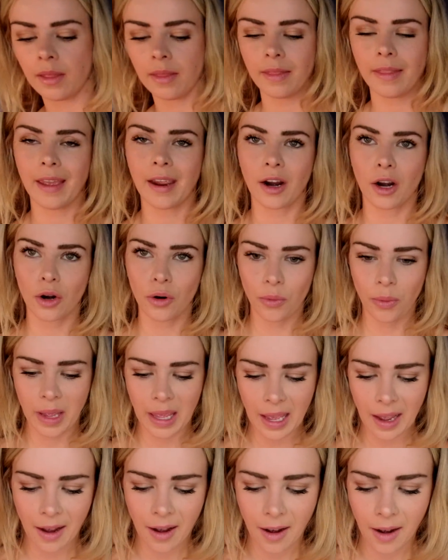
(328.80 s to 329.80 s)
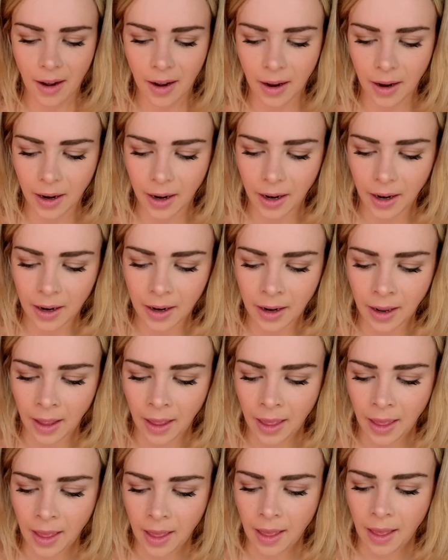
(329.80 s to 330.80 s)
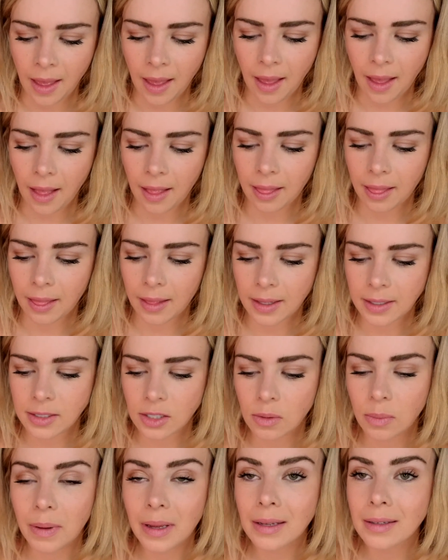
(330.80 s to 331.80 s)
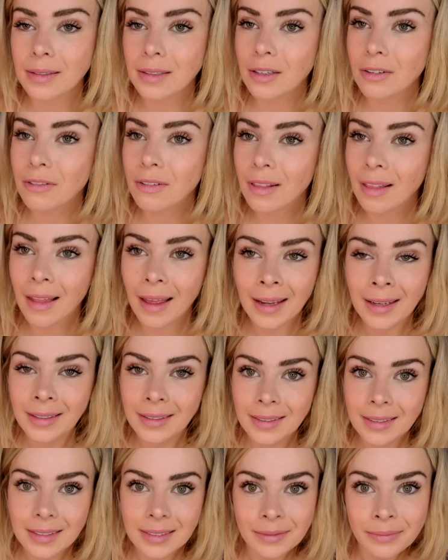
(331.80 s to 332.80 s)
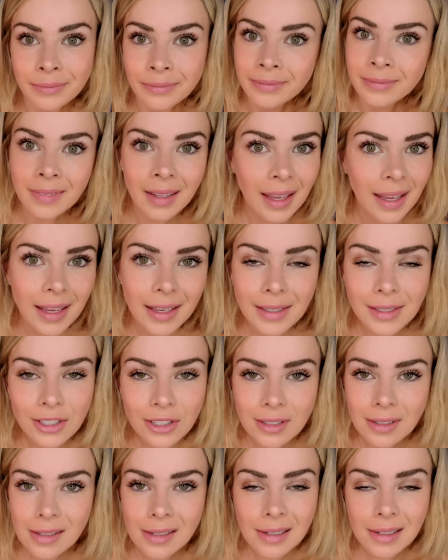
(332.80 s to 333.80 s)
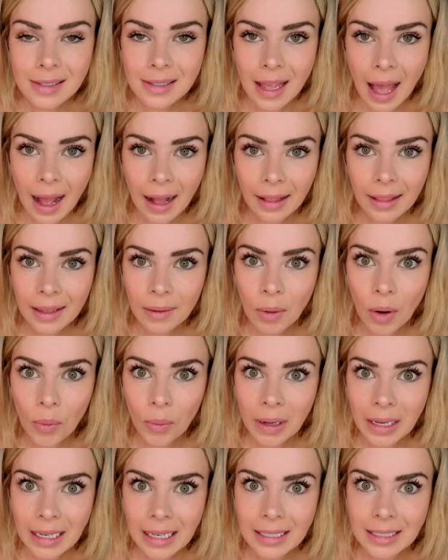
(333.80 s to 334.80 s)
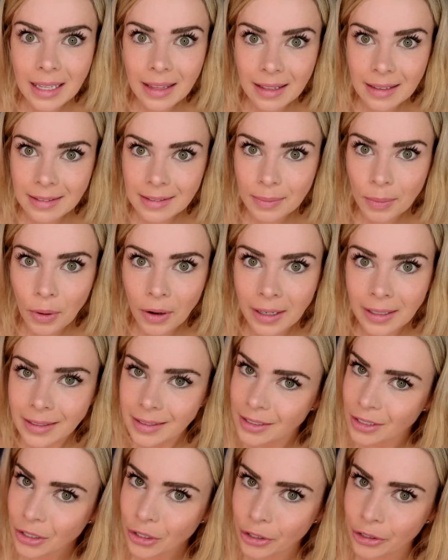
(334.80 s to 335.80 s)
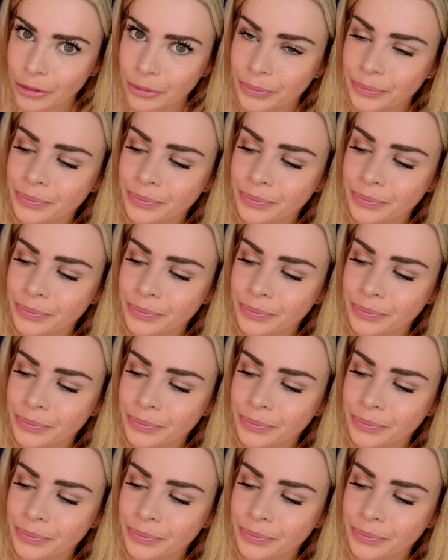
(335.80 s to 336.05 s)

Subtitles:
There we are. for a little bit of light. It's just exactly what we need at this point, you know.